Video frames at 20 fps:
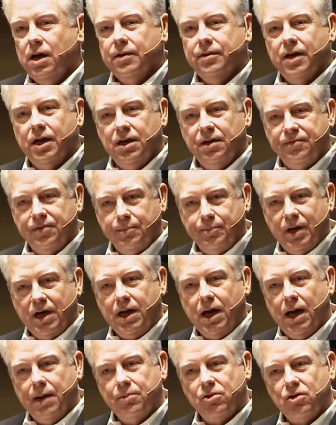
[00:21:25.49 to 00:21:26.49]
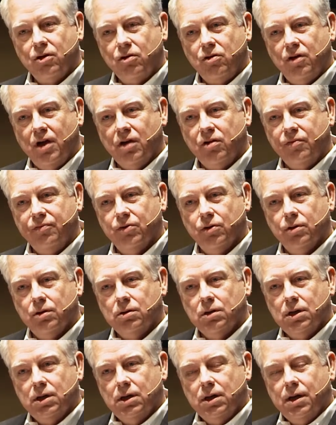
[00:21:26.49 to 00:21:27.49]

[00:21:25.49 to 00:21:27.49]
that if it became successful,